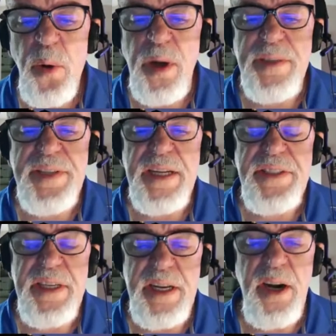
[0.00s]

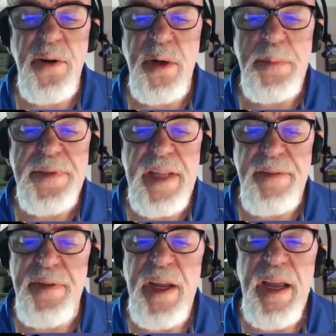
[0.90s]
organization, in our groups, that
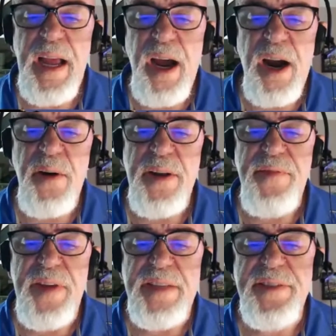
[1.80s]
have already
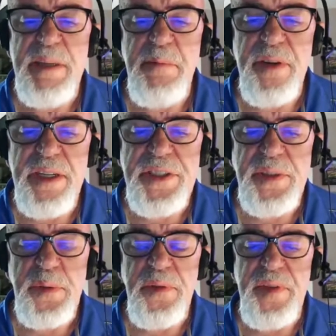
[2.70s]
faced similar
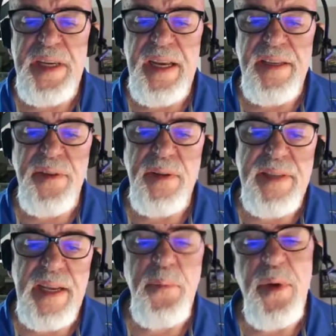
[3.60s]
issues with the VA. So
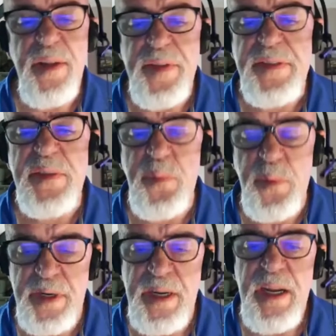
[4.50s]
it's like, well, this is
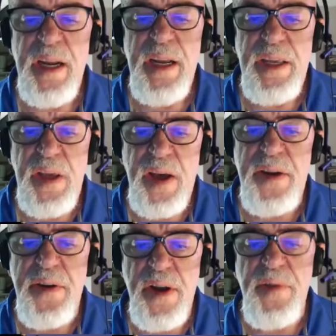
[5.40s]
what you ought
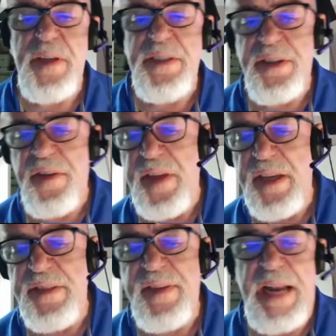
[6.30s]
to know. These are the
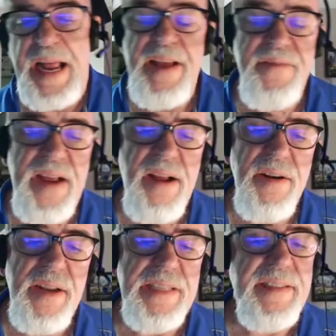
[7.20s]
things that I
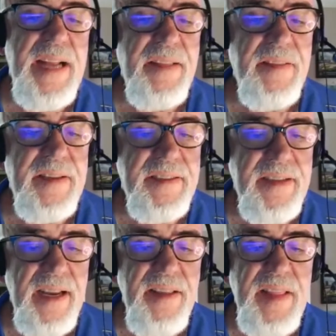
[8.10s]
found. It's not to
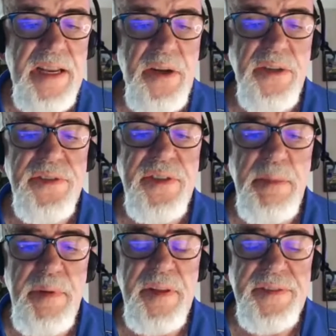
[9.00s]
say that yours is
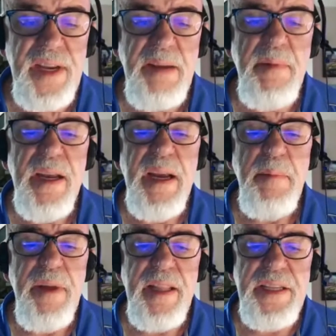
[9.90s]
going to be the same,
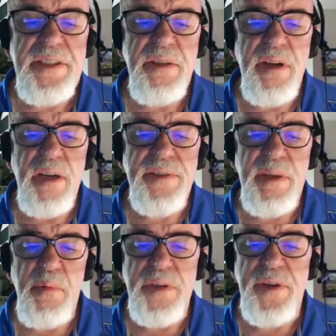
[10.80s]
but at least you know
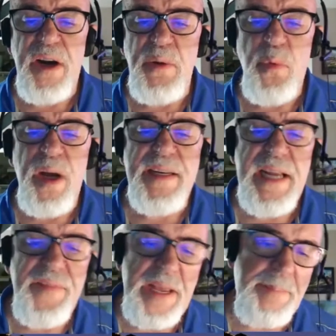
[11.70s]
someone's already walked
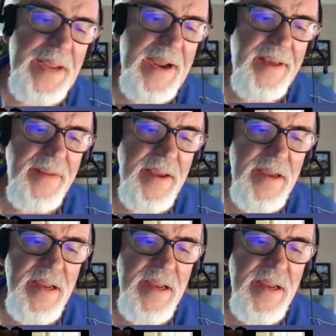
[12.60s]
down that path,